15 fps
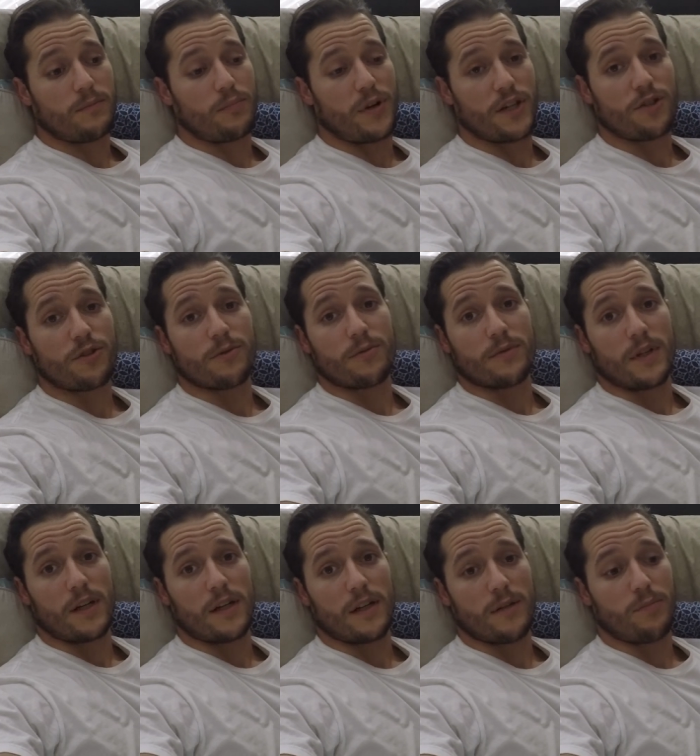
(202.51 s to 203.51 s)
pressure
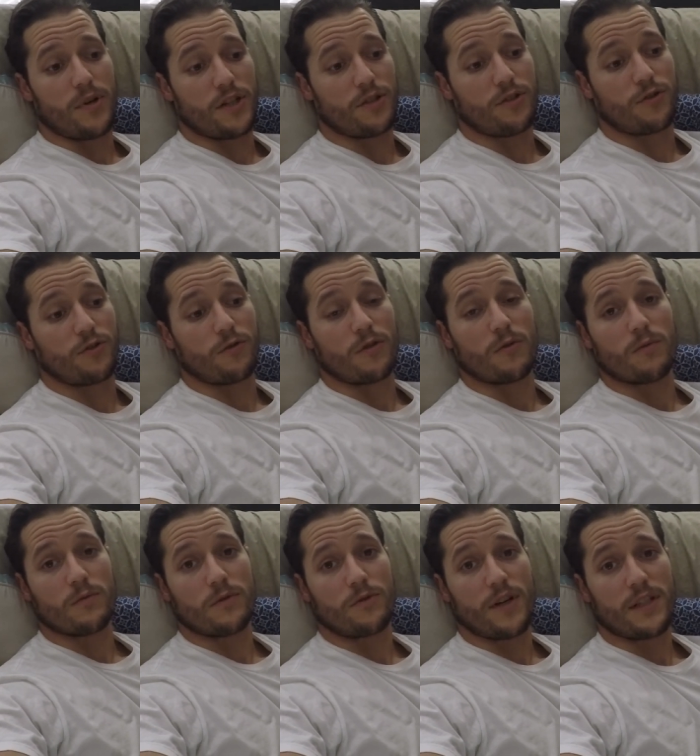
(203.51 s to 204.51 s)
uh, pressure sore
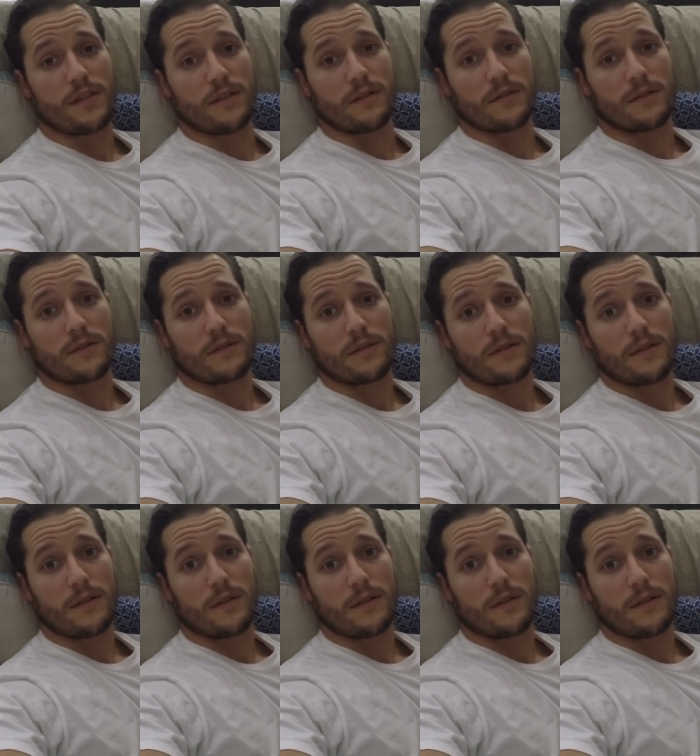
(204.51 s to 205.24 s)
dressings.